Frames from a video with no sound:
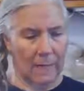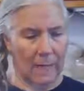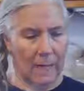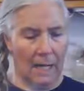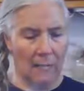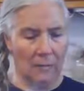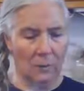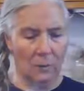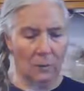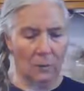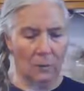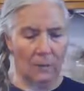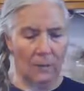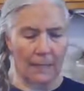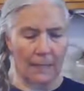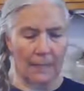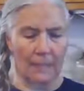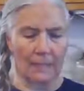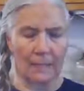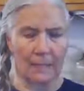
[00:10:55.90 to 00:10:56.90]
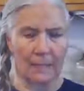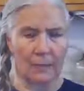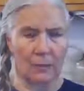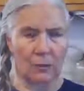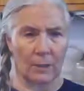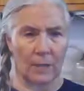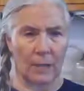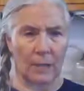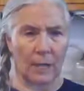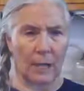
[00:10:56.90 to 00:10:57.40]
I told him I
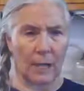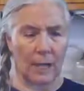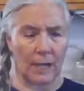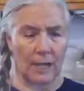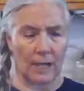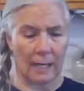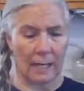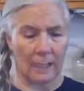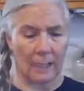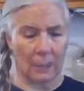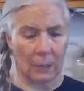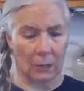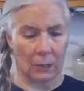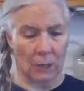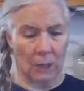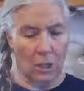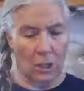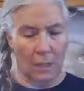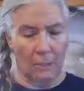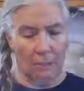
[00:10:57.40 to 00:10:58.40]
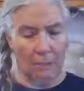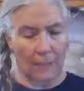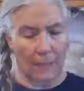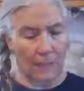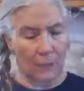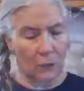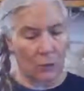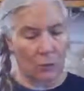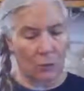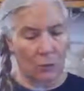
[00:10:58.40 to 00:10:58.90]
considered it a high honor, but I
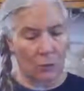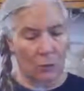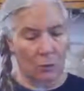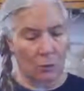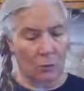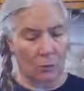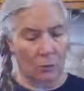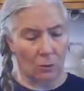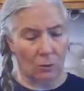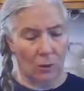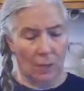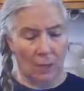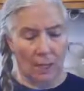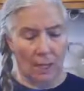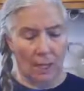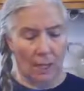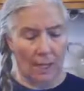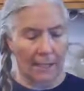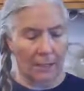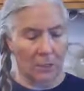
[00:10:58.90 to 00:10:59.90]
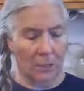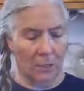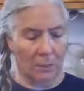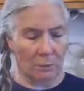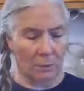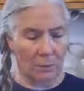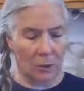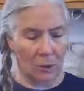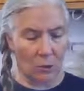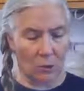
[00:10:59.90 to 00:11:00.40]
couldn't go. I had just
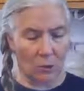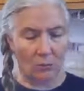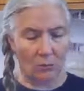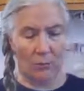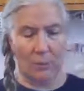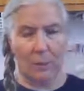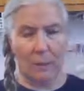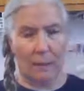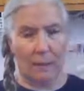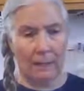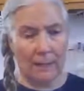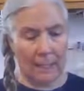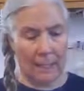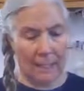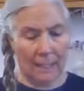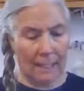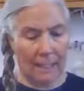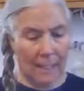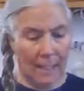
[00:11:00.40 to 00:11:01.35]
returned from LA,